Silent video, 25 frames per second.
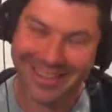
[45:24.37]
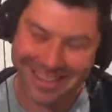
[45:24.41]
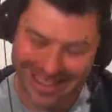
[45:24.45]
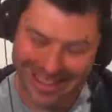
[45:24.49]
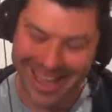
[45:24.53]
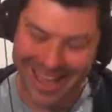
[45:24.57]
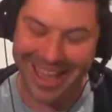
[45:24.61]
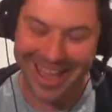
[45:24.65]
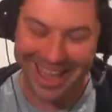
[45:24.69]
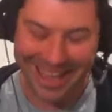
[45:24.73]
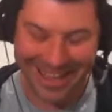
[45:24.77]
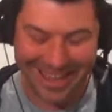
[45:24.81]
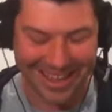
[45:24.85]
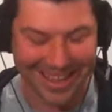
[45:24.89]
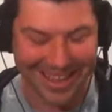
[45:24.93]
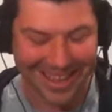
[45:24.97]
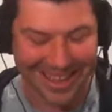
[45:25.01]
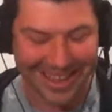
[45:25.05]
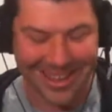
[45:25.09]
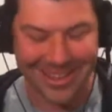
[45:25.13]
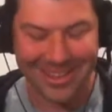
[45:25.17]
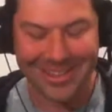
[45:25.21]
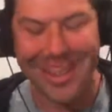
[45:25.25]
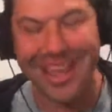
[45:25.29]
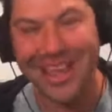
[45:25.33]
Yeah,
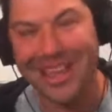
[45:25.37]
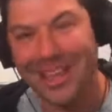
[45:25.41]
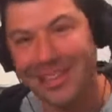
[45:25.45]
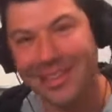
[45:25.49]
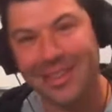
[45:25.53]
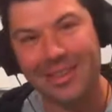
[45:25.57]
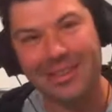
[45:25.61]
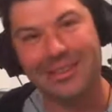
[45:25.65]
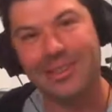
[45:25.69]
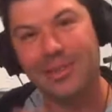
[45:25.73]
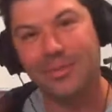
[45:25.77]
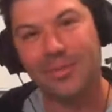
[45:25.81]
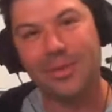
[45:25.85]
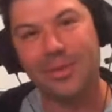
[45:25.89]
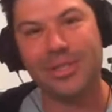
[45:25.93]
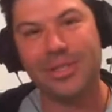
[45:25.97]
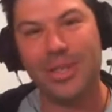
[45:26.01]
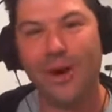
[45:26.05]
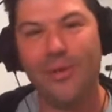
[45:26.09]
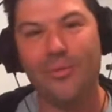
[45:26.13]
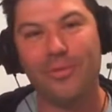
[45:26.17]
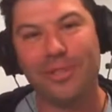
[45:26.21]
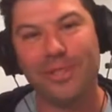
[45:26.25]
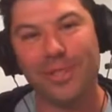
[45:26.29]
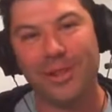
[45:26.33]
like the
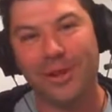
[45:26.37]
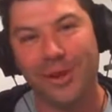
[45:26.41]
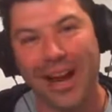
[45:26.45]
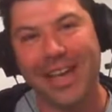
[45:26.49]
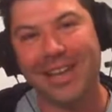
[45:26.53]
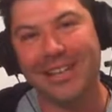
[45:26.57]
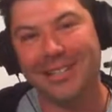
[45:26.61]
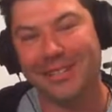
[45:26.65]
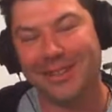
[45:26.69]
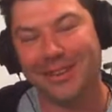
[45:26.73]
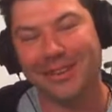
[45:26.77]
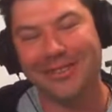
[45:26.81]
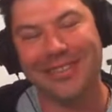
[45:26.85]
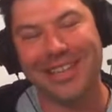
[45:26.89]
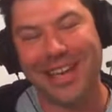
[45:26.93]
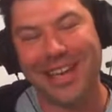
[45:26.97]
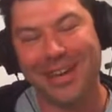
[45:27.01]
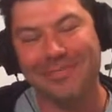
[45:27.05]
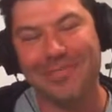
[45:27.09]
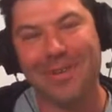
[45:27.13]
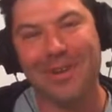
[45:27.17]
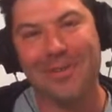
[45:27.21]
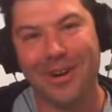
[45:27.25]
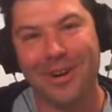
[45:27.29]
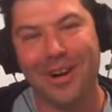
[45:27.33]
result was great. Don't get
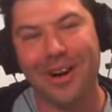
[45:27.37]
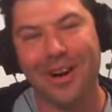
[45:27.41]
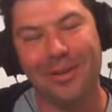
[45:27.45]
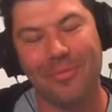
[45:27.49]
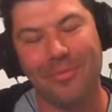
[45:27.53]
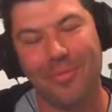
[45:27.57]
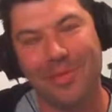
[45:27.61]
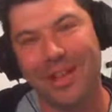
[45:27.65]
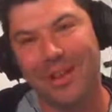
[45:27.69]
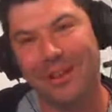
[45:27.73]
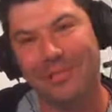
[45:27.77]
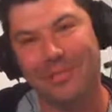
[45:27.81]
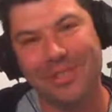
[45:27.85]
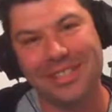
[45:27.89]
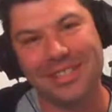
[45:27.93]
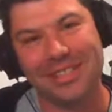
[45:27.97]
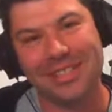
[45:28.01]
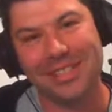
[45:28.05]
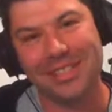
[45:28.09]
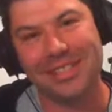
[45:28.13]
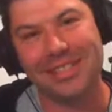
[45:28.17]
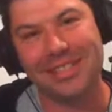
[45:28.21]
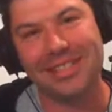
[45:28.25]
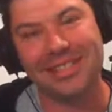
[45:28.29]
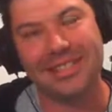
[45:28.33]
me wrong, but it was
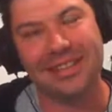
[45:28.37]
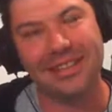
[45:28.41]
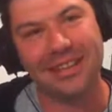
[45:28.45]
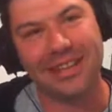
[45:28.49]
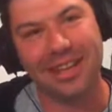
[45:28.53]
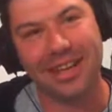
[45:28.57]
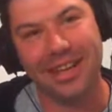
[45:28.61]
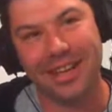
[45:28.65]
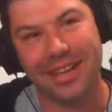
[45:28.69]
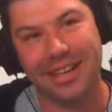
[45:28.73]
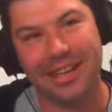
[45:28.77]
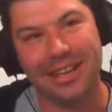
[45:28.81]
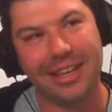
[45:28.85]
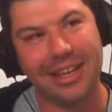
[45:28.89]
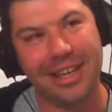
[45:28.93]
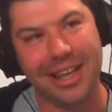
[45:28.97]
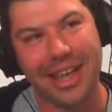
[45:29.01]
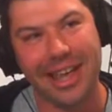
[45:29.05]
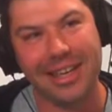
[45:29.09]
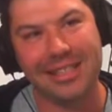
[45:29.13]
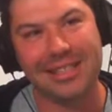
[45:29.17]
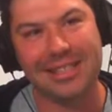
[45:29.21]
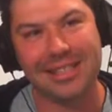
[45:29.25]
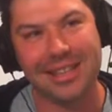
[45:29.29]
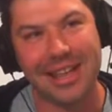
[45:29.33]
just like
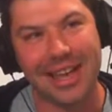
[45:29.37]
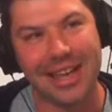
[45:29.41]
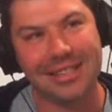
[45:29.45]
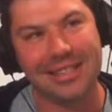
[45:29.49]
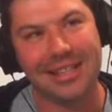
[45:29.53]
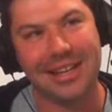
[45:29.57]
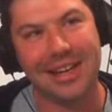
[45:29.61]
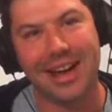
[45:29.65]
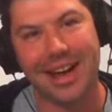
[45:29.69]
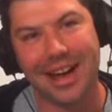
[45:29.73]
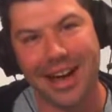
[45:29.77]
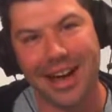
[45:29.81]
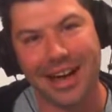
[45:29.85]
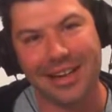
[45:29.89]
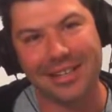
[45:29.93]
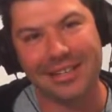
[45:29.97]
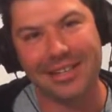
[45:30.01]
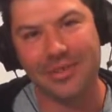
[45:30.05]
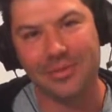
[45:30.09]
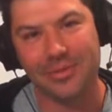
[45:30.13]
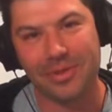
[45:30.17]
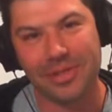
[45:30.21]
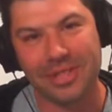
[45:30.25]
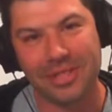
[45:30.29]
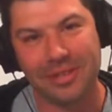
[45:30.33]
as an
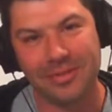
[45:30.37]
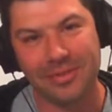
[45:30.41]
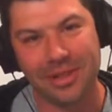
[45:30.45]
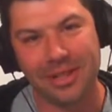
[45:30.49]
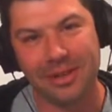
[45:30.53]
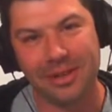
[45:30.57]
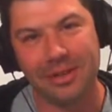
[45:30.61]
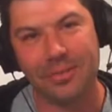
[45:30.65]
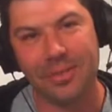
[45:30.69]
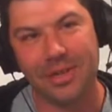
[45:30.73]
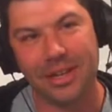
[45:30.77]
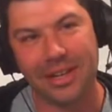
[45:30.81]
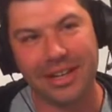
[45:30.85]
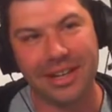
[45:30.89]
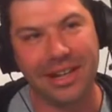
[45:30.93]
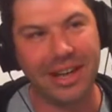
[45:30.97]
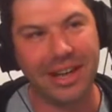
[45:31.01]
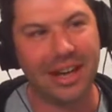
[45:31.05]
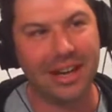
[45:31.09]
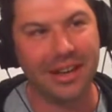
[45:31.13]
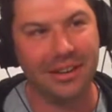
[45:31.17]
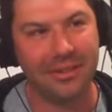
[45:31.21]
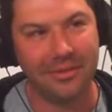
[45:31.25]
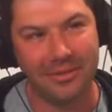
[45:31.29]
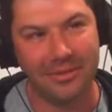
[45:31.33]
artist, it was a little bit
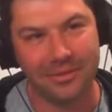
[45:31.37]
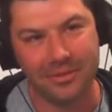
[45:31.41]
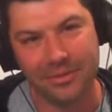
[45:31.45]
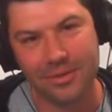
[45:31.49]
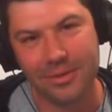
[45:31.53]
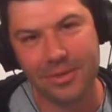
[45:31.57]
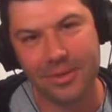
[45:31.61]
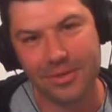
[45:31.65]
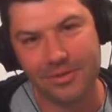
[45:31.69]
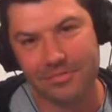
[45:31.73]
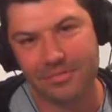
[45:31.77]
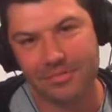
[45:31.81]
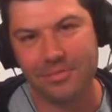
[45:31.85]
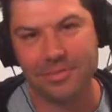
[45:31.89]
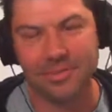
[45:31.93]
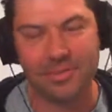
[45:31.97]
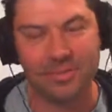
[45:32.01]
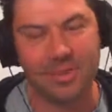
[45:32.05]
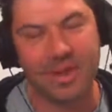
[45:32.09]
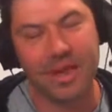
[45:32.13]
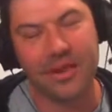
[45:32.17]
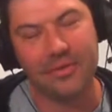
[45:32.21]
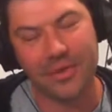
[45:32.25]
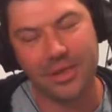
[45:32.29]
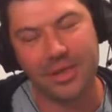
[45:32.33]

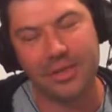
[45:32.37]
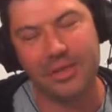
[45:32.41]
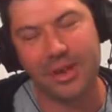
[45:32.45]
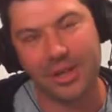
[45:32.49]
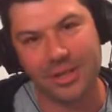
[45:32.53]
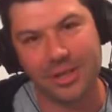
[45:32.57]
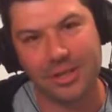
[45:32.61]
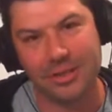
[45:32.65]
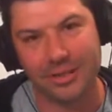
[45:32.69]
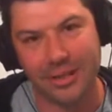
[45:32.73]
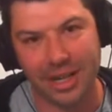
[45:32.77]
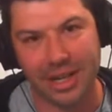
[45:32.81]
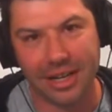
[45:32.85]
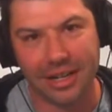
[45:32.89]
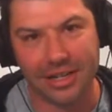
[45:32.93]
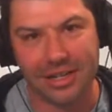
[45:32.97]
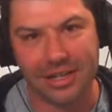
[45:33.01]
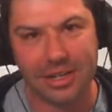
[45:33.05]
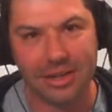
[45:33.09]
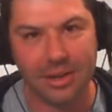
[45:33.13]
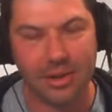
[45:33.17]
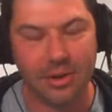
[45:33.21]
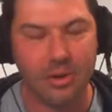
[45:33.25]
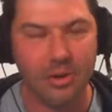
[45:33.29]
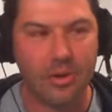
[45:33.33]
bit of a trudgery.
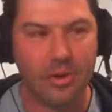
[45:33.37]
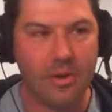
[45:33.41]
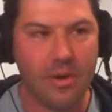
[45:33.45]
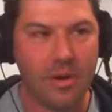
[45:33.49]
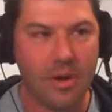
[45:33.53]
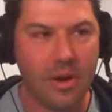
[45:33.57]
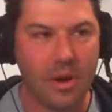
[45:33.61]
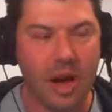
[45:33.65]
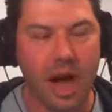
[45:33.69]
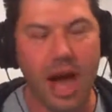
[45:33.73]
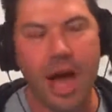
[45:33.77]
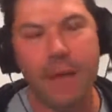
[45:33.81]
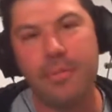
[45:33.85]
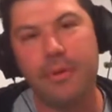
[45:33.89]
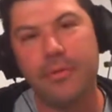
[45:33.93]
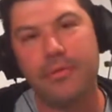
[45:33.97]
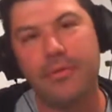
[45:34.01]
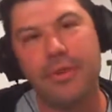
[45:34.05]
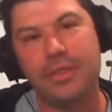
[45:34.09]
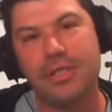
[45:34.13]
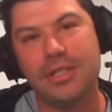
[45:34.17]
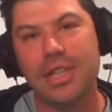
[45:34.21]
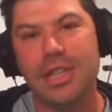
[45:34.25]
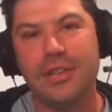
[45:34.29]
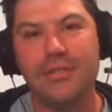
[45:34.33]
So I
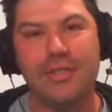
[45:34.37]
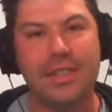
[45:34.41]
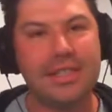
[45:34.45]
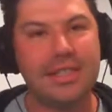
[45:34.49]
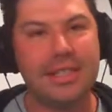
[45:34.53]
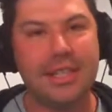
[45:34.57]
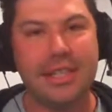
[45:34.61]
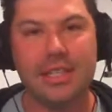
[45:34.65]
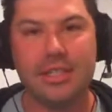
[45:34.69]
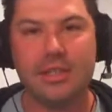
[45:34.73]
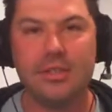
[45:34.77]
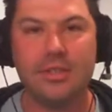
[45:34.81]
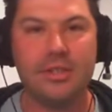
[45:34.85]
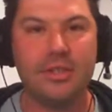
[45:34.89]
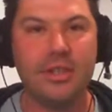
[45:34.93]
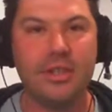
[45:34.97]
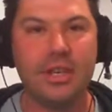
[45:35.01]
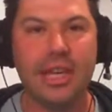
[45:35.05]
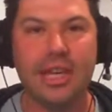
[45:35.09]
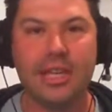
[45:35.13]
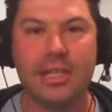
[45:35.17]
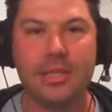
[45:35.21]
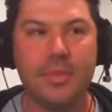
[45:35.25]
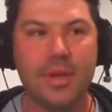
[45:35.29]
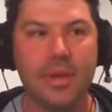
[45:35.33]
prefer TVCs because you
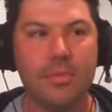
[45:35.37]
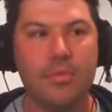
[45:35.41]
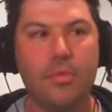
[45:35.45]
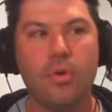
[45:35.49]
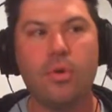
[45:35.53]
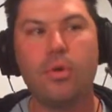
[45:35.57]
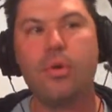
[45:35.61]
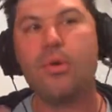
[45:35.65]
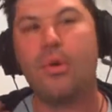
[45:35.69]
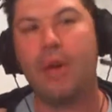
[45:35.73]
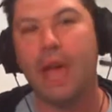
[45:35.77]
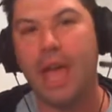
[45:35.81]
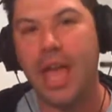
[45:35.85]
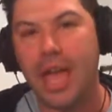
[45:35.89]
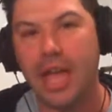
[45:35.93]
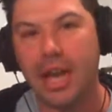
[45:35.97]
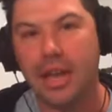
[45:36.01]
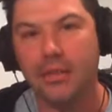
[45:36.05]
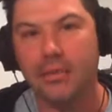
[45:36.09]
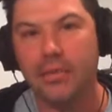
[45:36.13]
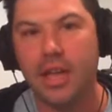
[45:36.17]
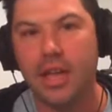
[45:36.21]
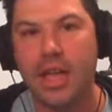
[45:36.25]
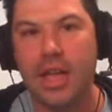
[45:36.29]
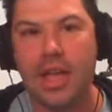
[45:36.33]
get to be more
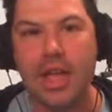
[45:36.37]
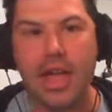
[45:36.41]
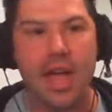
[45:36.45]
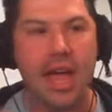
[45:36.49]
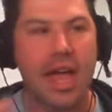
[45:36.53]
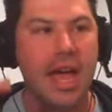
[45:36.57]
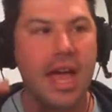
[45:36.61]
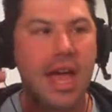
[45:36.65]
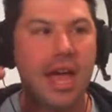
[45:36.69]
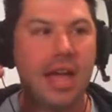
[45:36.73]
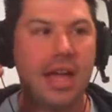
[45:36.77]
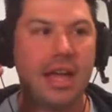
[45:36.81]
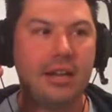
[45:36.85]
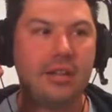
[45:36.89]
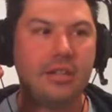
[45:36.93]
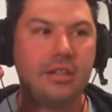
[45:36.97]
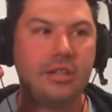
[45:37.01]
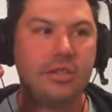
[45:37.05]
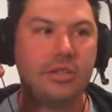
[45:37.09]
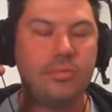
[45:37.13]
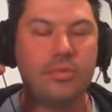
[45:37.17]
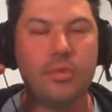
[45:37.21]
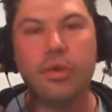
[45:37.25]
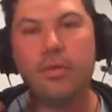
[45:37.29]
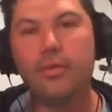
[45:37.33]
creative and
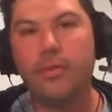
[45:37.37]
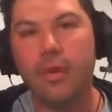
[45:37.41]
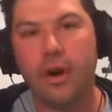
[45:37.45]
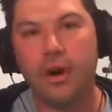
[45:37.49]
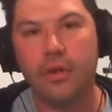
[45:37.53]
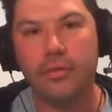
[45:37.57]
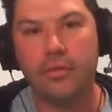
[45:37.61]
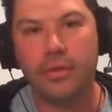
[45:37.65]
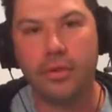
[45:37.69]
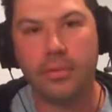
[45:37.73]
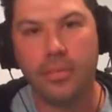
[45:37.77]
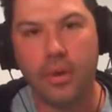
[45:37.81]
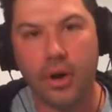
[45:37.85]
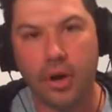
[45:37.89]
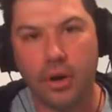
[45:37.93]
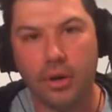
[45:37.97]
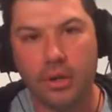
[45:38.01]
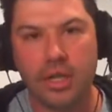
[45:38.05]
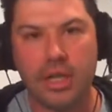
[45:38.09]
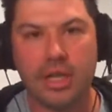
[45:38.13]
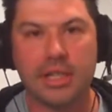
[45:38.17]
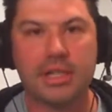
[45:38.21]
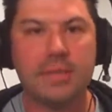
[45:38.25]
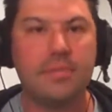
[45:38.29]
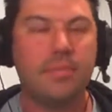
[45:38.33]
you move on from
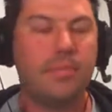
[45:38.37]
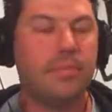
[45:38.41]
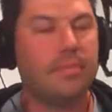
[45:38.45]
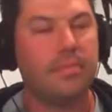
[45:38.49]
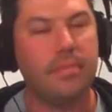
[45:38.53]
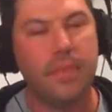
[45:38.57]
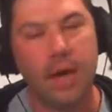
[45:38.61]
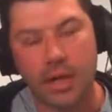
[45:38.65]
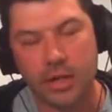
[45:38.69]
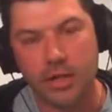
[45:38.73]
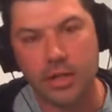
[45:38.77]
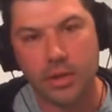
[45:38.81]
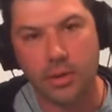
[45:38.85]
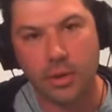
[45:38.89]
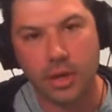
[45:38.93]
projects much